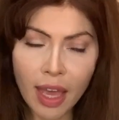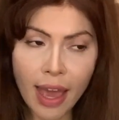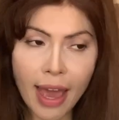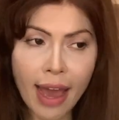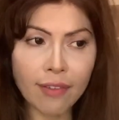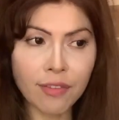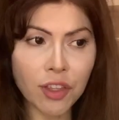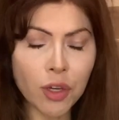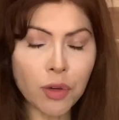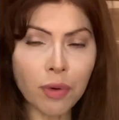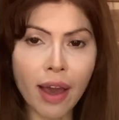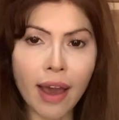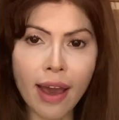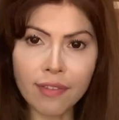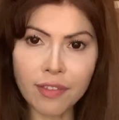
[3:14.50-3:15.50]
Have you
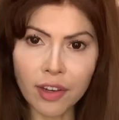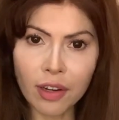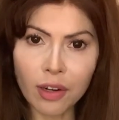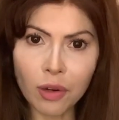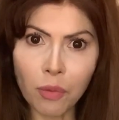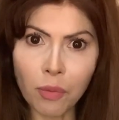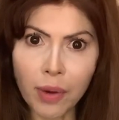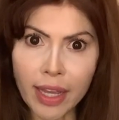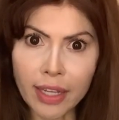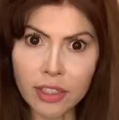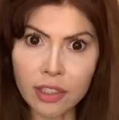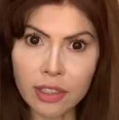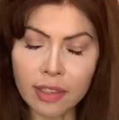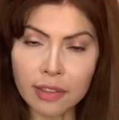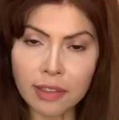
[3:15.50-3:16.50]
ever
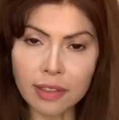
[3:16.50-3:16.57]
wished